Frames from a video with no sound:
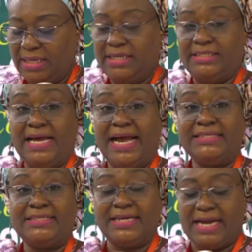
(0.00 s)
It
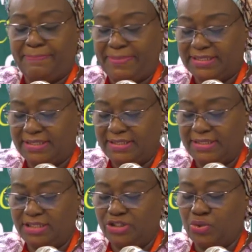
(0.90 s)
has the
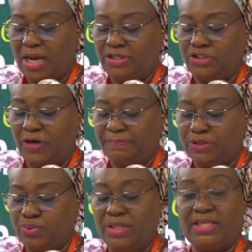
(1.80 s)
capacity to
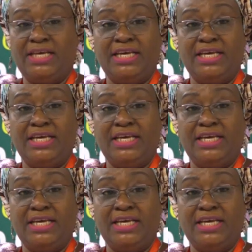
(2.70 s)
adapt with